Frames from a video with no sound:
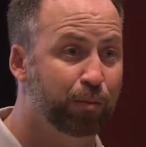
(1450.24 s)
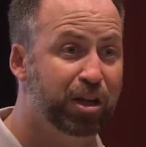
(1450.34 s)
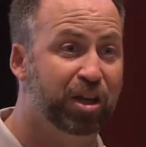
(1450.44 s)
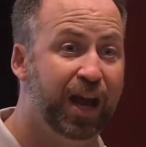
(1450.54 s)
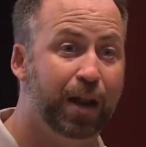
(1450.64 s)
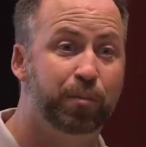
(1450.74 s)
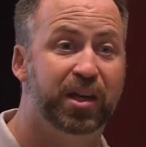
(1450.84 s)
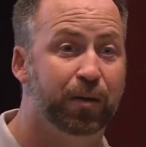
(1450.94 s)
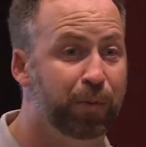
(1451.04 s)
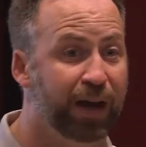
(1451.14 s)
But you got to
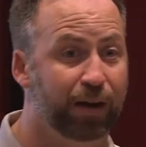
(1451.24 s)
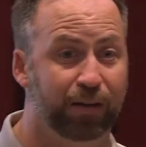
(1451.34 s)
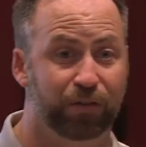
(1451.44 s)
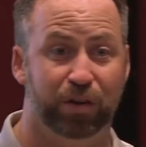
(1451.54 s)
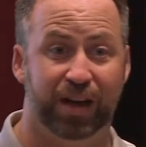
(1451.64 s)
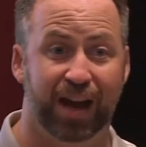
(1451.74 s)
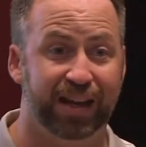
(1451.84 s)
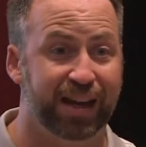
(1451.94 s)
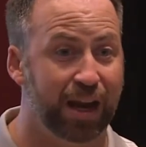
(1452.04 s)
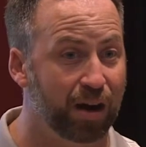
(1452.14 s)
be competitive. You
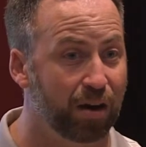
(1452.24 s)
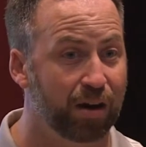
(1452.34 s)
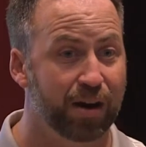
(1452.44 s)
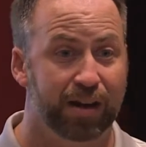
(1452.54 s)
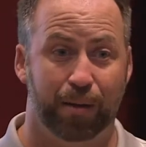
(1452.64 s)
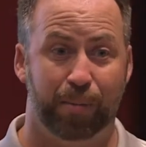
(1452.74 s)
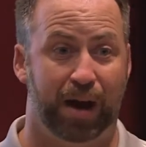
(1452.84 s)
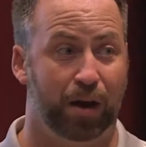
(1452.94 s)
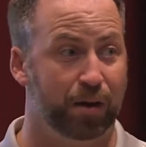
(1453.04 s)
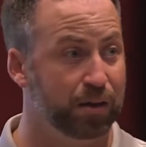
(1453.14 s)
got to care
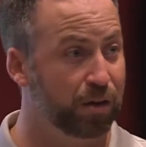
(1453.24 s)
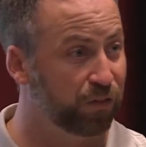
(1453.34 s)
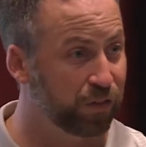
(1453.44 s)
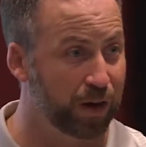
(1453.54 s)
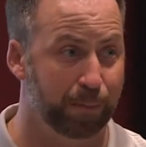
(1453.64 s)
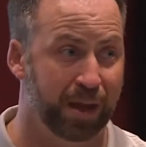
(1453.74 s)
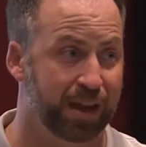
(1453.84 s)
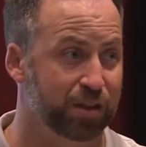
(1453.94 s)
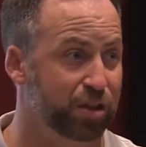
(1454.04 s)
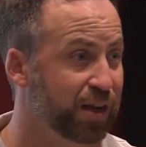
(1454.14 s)
about your front
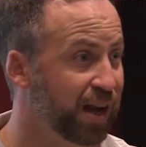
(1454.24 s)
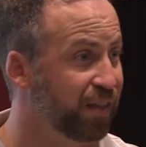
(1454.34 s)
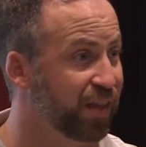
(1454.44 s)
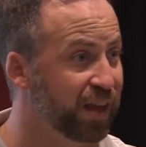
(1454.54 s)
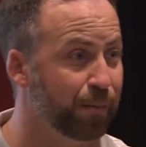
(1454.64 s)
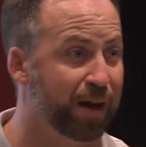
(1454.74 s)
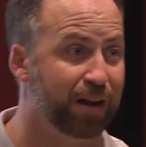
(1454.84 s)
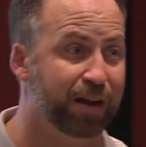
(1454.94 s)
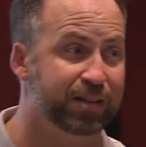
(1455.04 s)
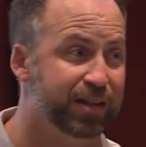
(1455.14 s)
page. You got to think
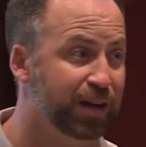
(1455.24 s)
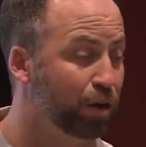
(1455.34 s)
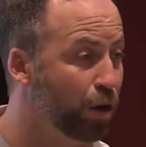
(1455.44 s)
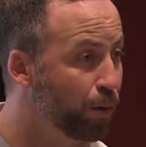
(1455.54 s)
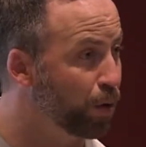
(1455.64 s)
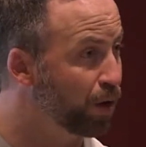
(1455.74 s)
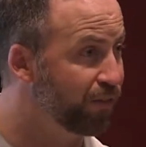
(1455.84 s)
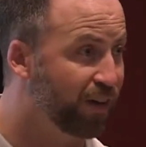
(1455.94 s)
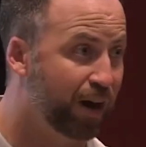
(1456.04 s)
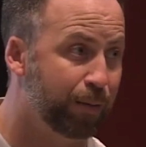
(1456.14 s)
about us in a
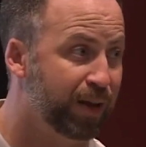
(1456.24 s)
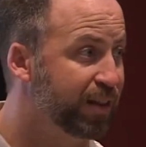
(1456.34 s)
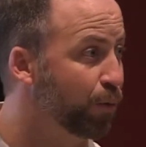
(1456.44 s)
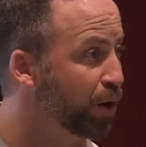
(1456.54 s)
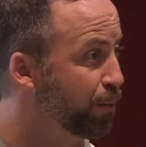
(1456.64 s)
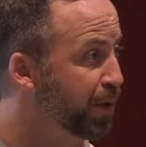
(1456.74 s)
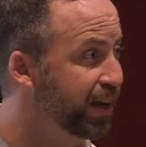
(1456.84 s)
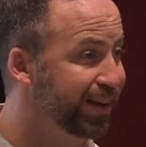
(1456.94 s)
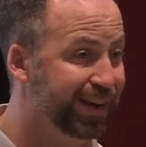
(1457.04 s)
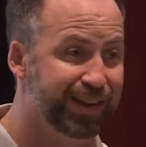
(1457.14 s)
global environment that we're
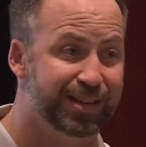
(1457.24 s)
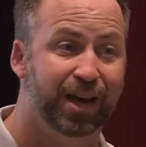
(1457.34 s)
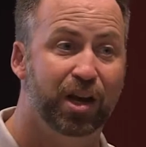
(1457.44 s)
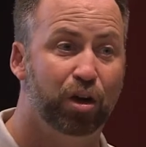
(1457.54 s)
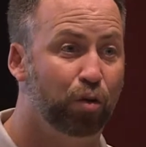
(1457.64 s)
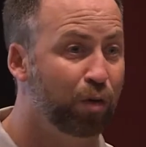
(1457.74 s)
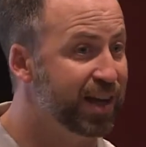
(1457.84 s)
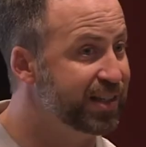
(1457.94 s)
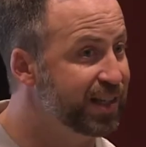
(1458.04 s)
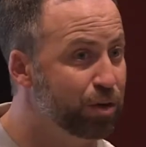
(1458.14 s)
competing against
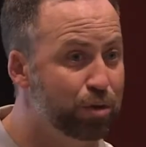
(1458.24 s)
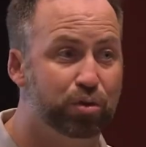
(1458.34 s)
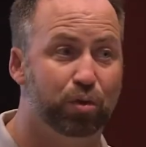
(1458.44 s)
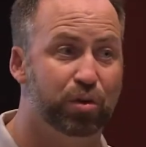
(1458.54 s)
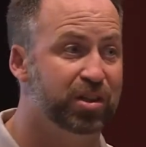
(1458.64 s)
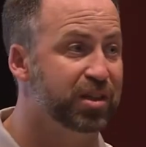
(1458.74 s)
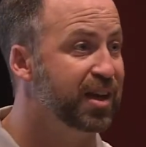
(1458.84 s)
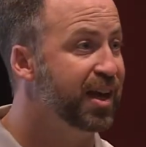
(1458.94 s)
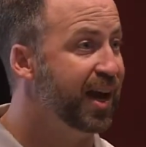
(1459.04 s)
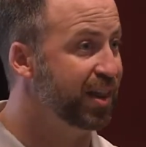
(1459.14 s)
crazy news
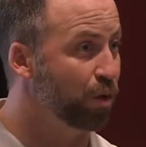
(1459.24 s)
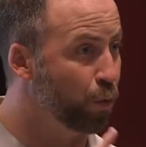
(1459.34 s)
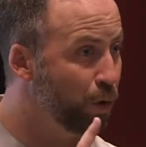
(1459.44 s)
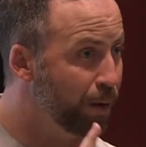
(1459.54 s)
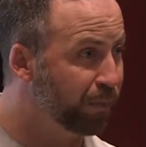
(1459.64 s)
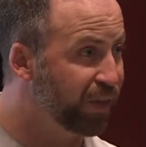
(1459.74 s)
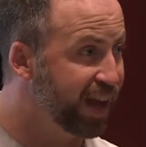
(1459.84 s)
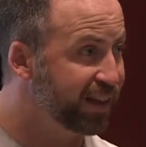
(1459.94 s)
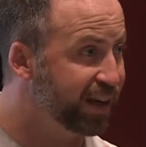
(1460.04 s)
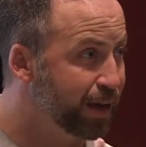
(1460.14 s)
sources. And the one
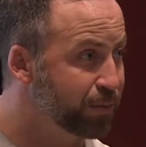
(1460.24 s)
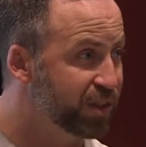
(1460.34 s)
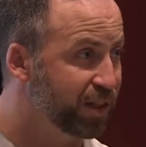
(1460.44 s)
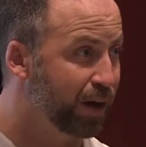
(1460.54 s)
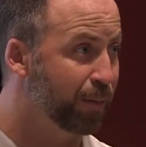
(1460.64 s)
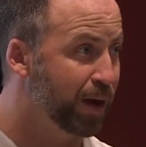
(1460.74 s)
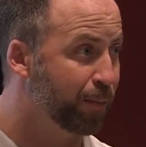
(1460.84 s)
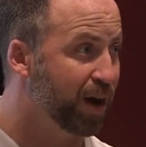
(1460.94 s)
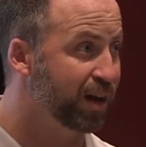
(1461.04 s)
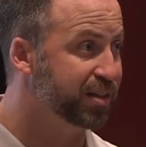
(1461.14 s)
thing that comes to their
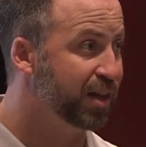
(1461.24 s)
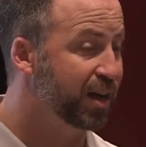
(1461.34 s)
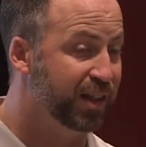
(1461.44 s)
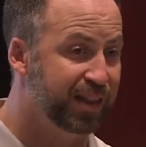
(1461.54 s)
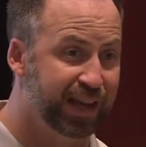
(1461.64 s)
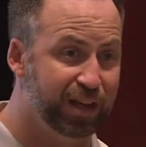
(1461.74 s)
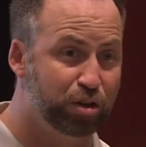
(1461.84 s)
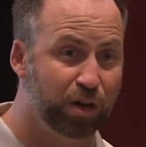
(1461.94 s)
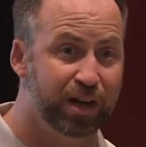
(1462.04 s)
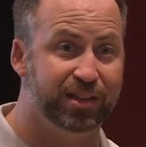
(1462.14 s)
mailbox that they
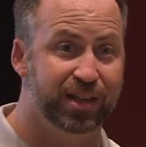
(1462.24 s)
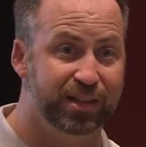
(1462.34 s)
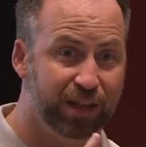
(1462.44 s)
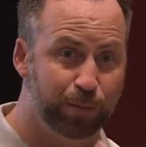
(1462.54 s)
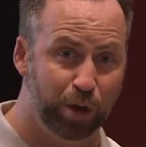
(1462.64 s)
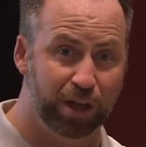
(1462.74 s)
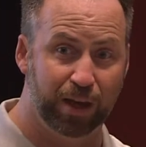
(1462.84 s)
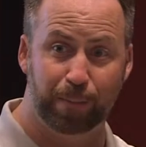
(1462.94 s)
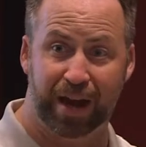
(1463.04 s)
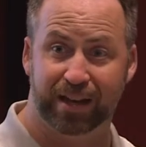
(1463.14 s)
can trust is the
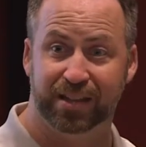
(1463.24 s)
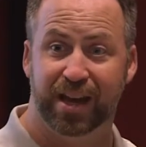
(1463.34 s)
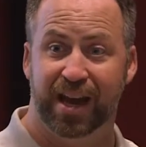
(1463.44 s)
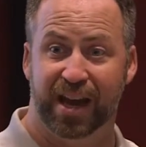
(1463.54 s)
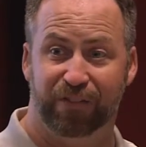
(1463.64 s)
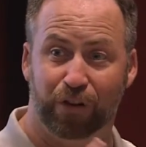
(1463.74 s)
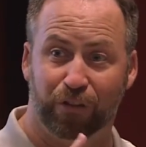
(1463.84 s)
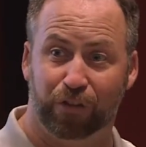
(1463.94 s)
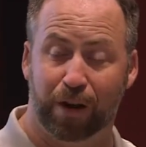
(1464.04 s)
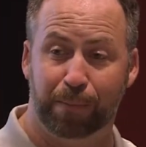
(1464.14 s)
community impact. And if
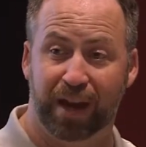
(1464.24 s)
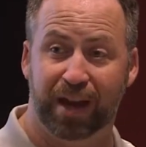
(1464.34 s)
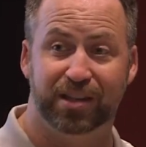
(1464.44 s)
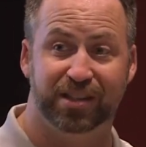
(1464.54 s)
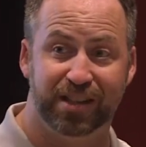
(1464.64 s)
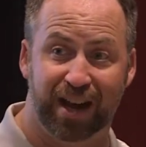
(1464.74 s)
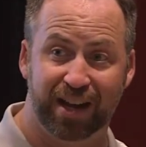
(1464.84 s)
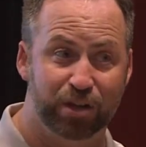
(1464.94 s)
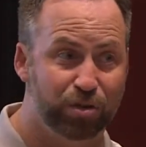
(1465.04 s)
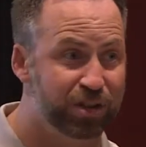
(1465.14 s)
your front page is
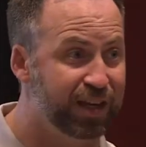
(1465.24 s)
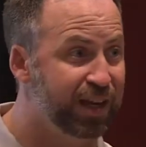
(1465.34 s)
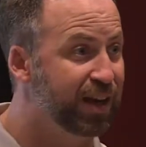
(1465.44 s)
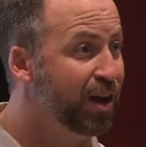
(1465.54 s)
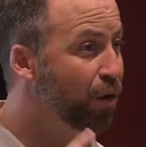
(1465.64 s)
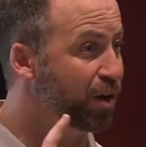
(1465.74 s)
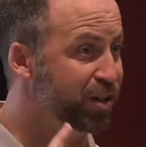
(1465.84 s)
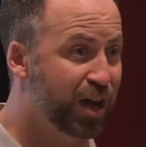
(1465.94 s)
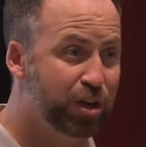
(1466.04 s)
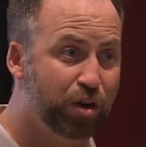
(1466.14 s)
not interesting or
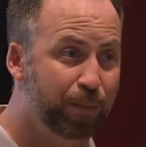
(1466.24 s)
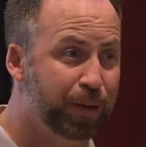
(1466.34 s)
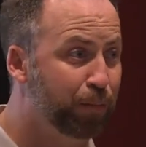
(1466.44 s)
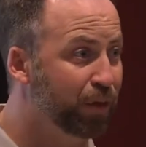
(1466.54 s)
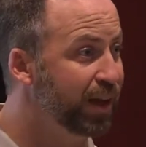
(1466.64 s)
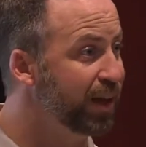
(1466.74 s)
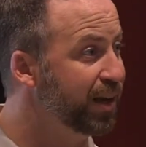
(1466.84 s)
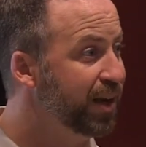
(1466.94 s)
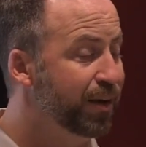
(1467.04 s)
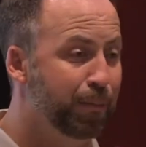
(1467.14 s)
does not draw people
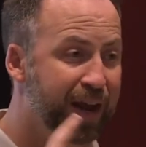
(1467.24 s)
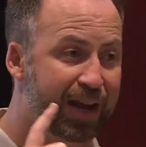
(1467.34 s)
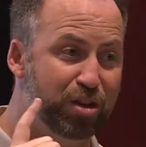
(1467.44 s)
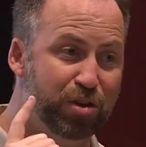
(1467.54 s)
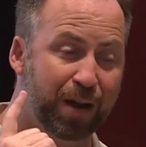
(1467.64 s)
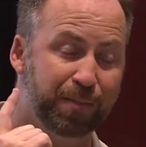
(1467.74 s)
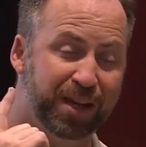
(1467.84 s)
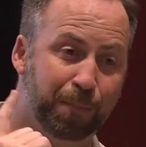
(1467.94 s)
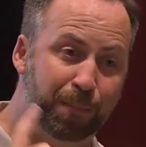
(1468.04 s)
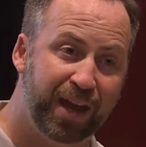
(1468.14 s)
in, man, you got to
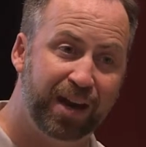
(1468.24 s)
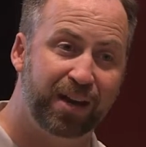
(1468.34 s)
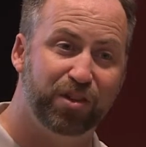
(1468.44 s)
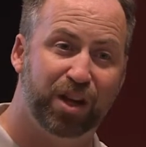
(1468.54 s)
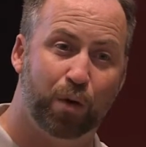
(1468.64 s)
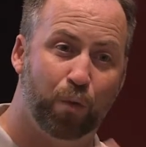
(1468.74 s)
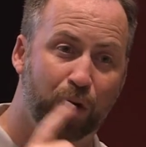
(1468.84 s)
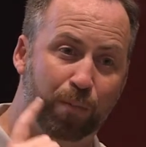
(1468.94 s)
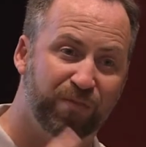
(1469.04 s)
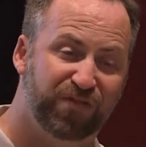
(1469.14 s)
be competitive and you got to
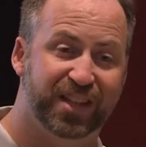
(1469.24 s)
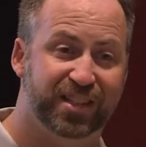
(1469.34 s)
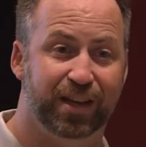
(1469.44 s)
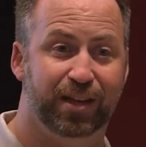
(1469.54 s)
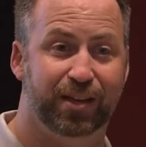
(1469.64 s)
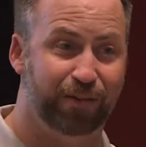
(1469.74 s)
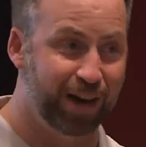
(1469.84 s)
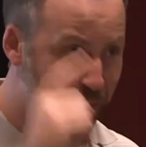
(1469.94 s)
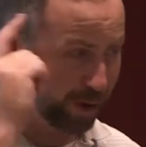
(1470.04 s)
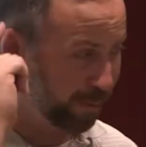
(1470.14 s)
want to fix it,
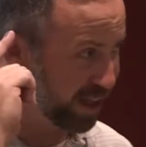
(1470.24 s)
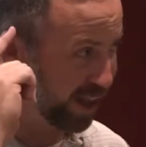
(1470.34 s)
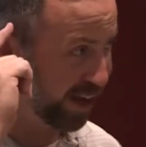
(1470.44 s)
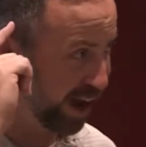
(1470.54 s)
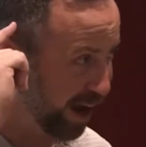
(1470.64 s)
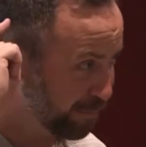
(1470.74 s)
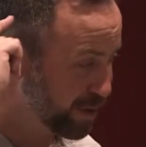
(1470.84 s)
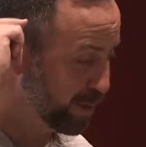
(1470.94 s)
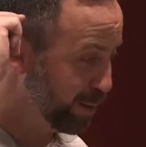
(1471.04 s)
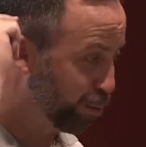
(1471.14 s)
right? You want to be I'm
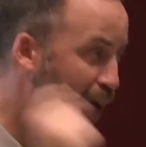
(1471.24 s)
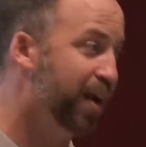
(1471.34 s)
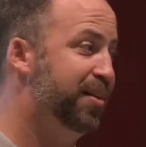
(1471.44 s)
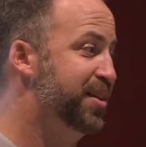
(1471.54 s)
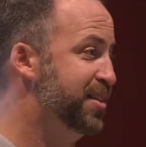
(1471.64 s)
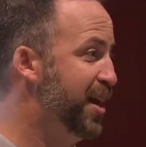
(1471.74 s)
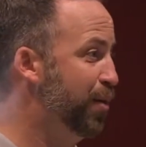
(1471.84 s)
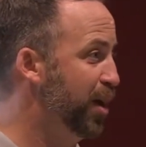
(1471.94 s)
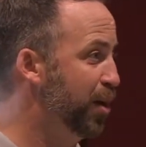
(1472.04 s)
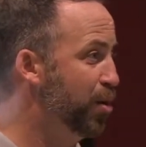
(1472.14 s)
going to be proud of this
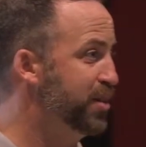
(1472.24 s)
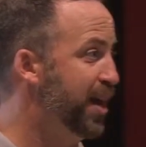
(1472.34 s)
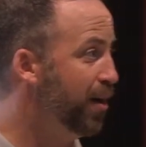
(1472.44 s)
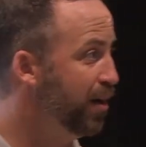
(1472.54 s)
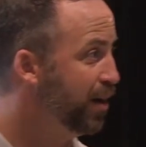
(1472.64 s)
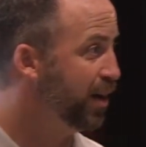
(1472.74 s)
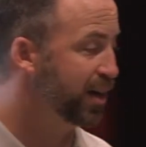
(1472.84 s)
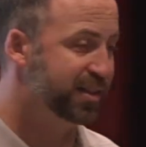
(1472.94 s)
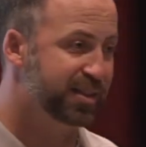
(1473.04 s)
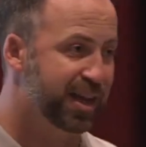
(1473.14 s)
thing when it goes out.
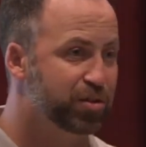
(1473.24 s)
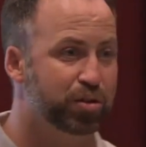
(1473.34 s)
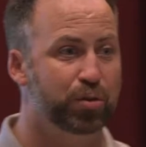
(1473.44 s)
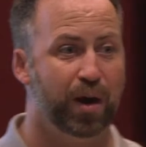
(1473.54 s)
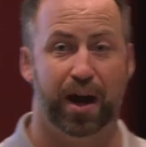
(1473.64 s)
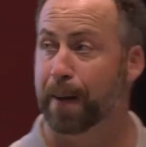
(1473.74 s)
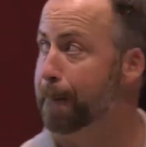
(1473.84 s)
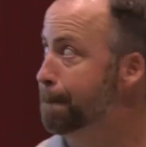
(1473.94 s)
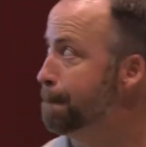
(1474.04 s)
Stakes are too high.